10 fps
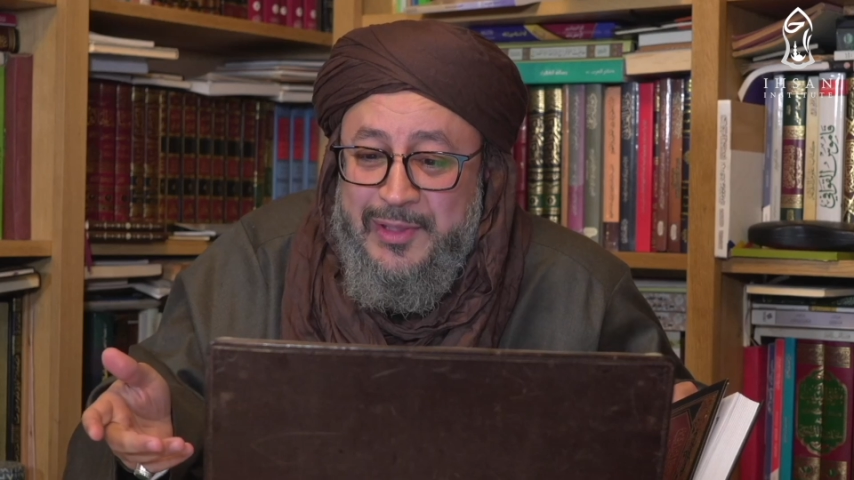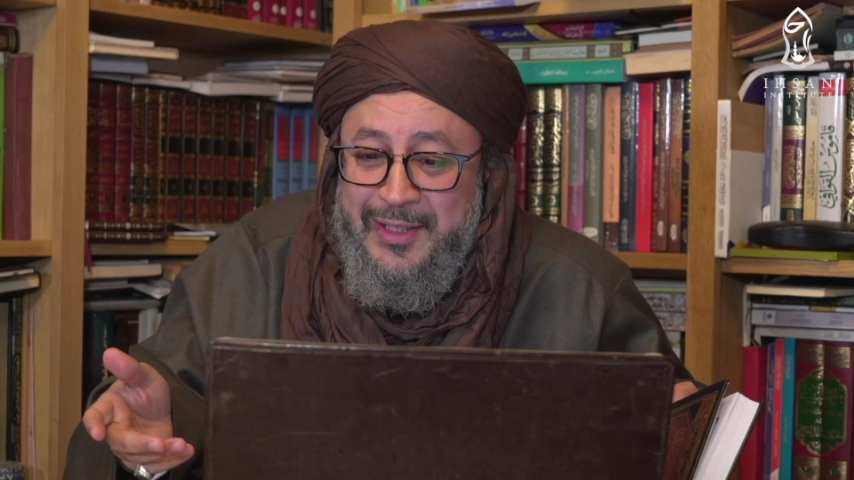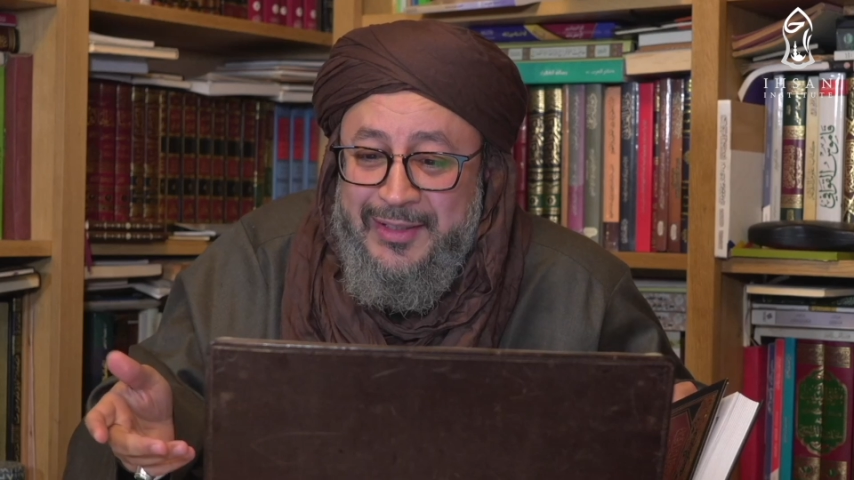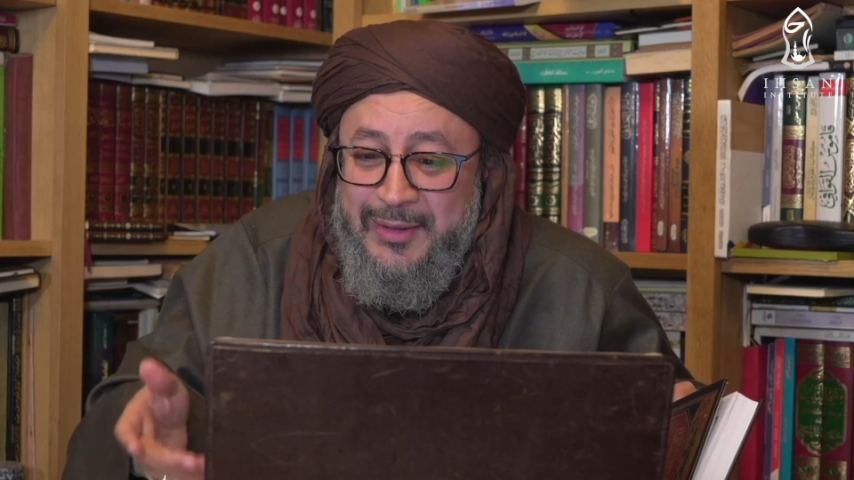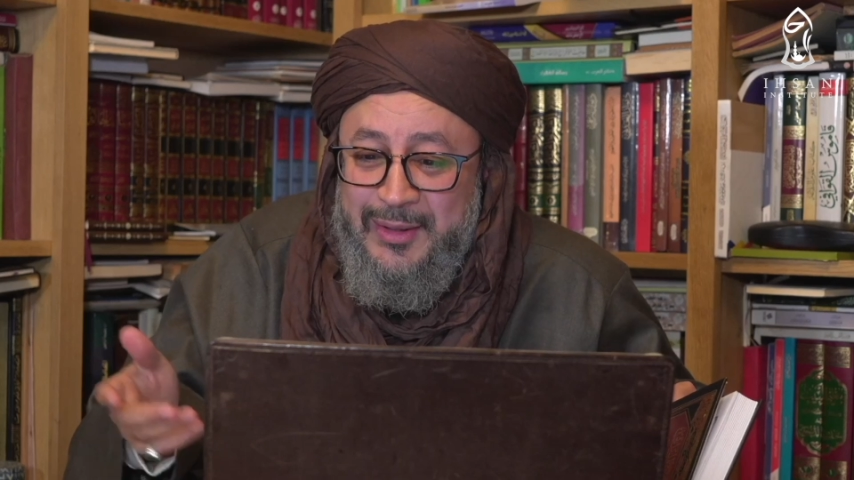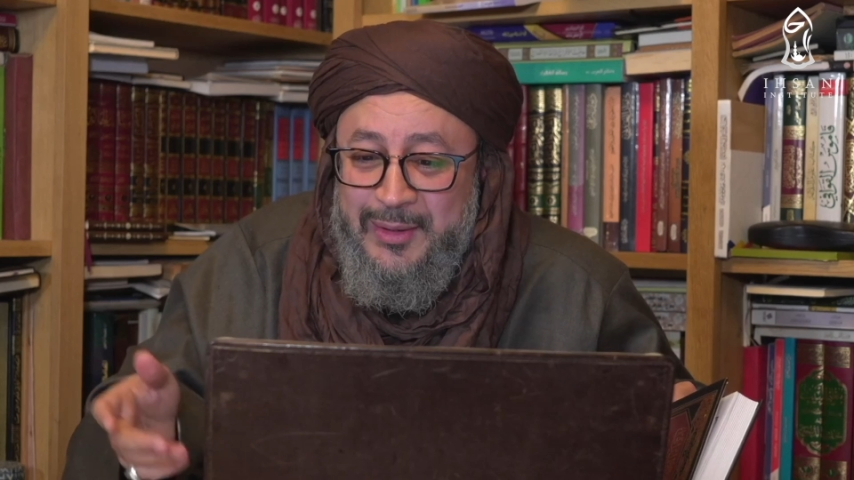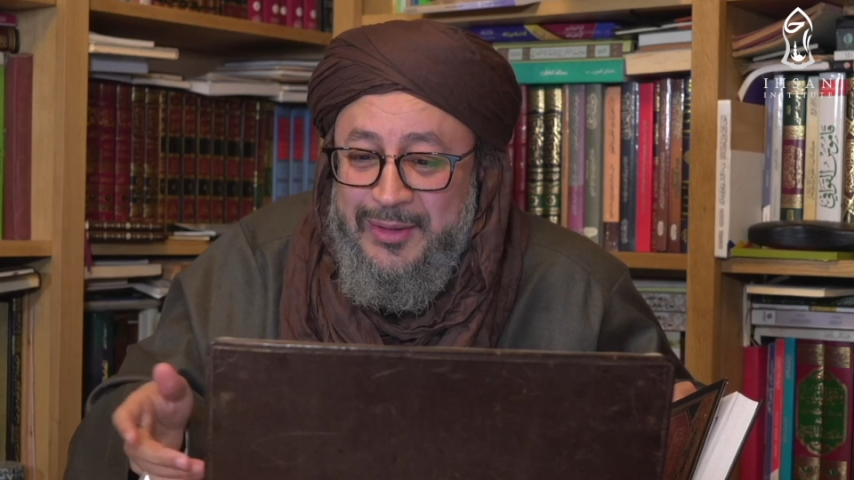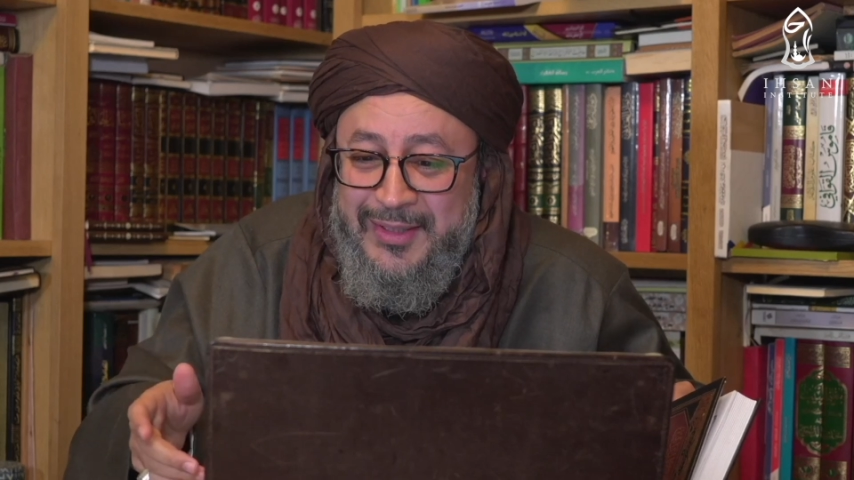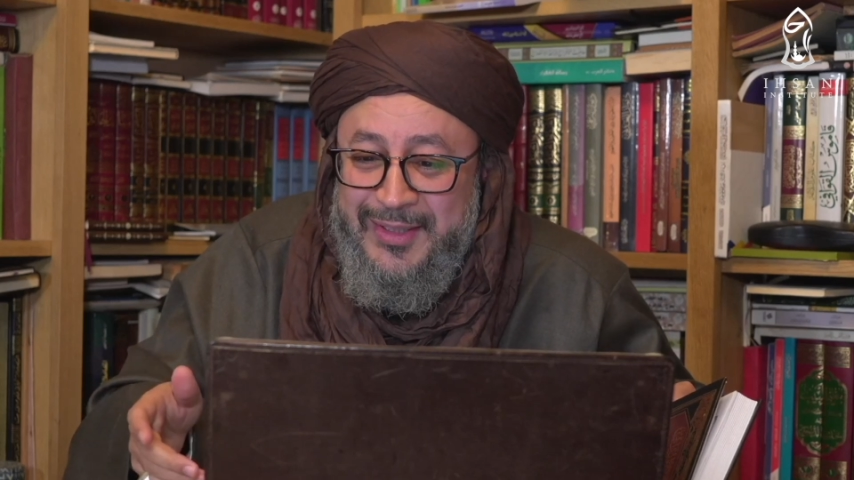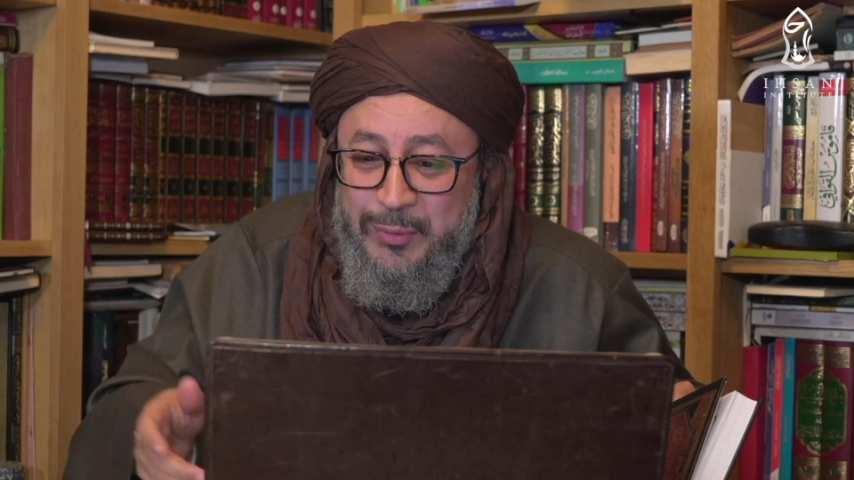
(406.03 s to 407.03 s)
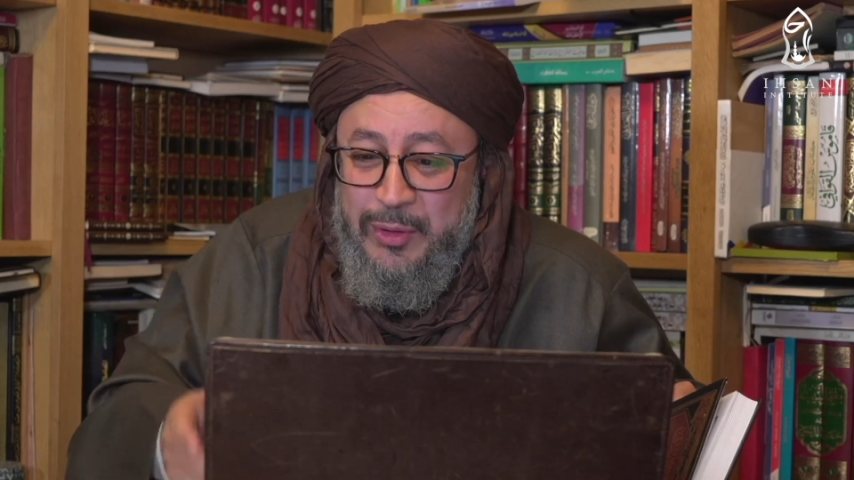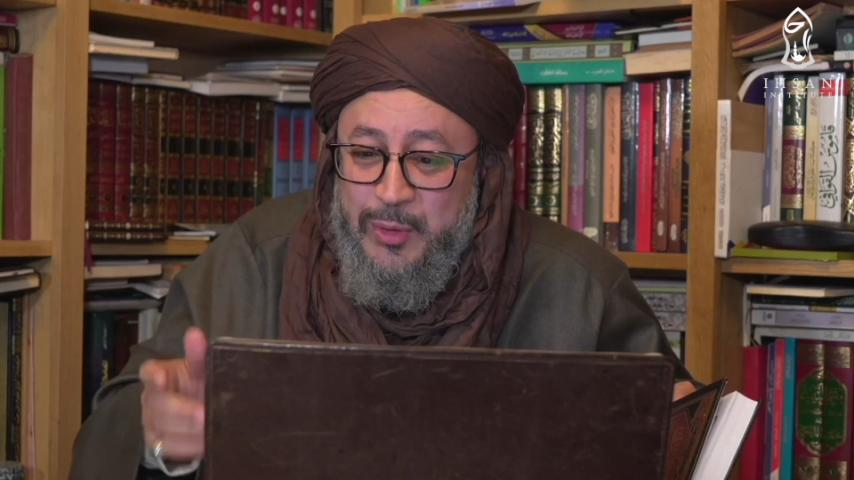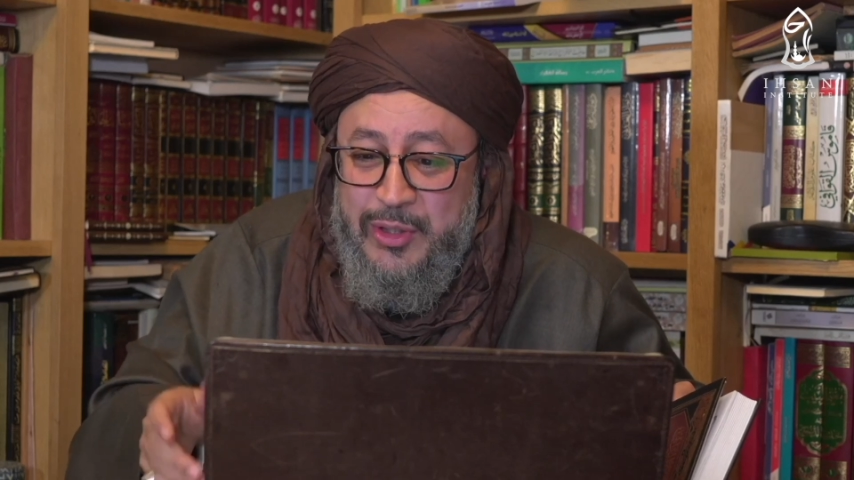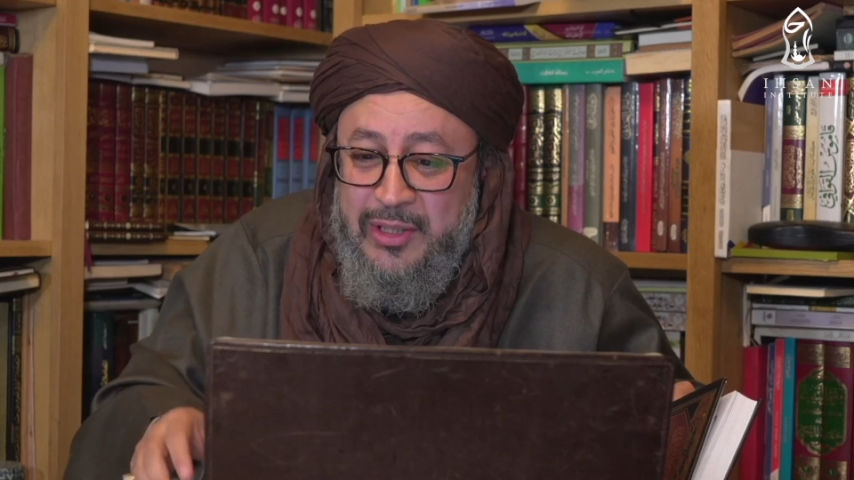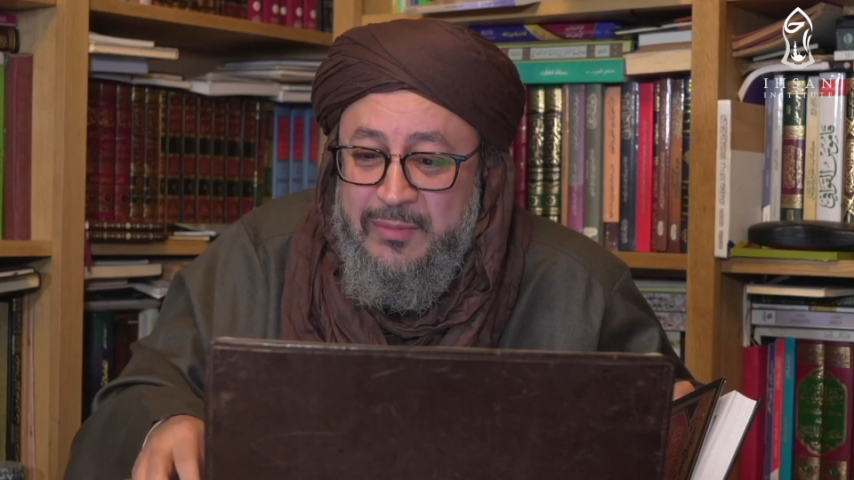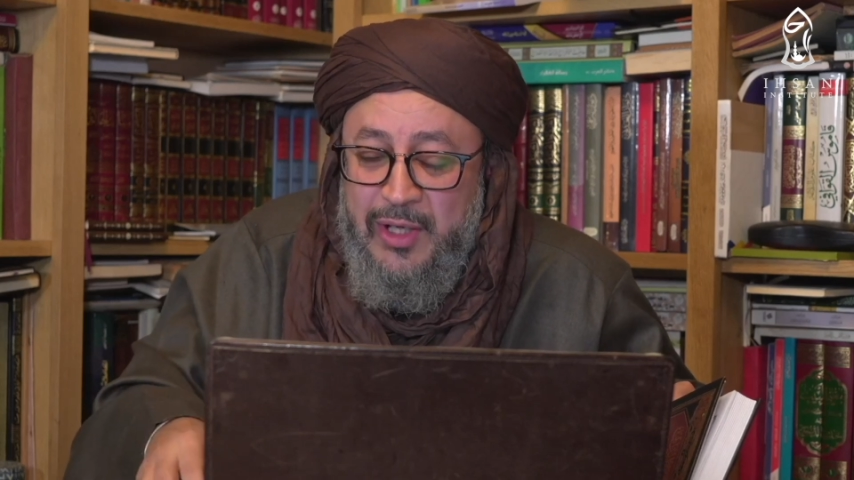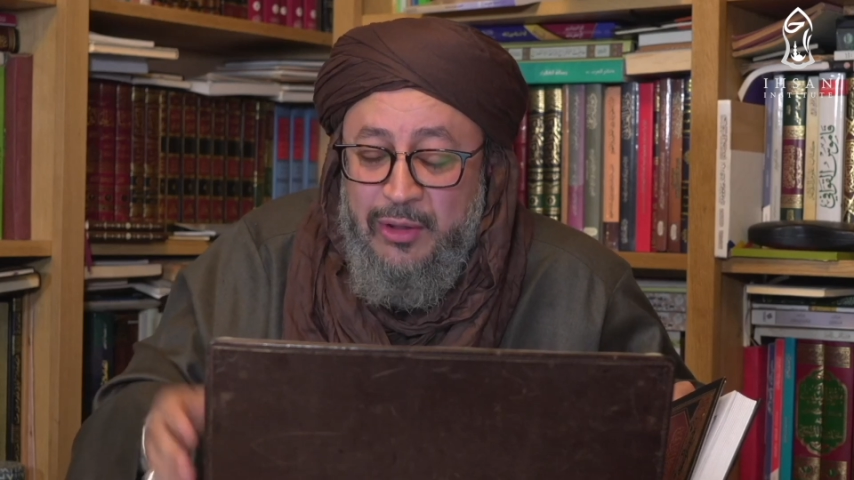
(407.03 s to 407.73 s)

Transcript: saying, we're Muslims.